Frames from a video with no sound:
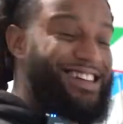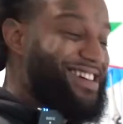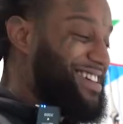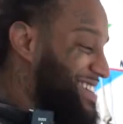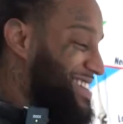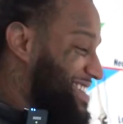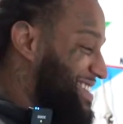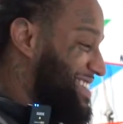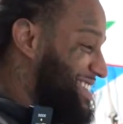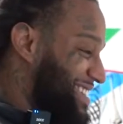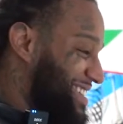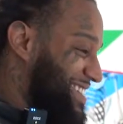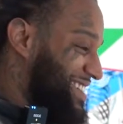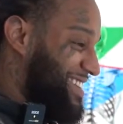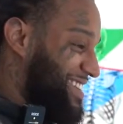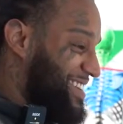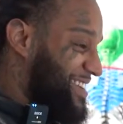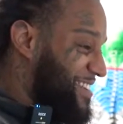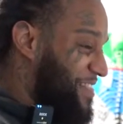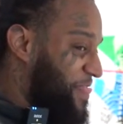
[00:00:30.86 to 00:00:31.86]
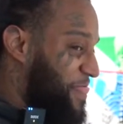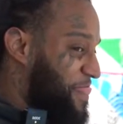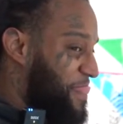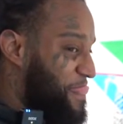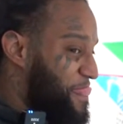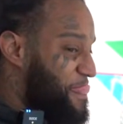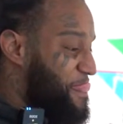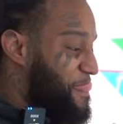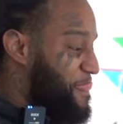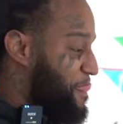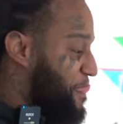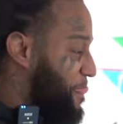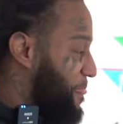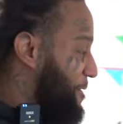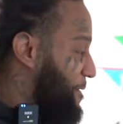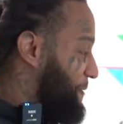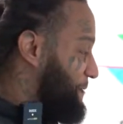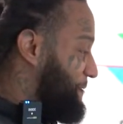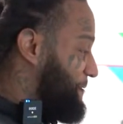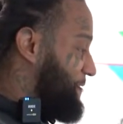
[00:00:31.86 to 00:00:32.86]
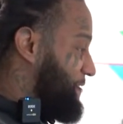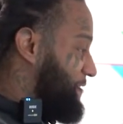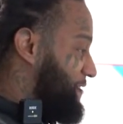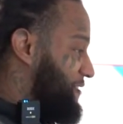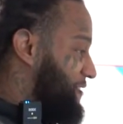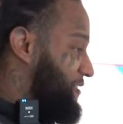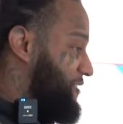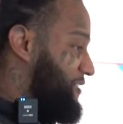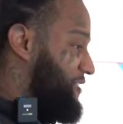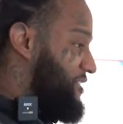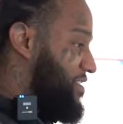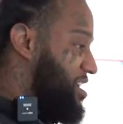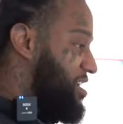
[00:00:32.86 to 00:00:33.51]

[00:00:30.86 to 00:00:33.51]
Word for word: you oh please like the language?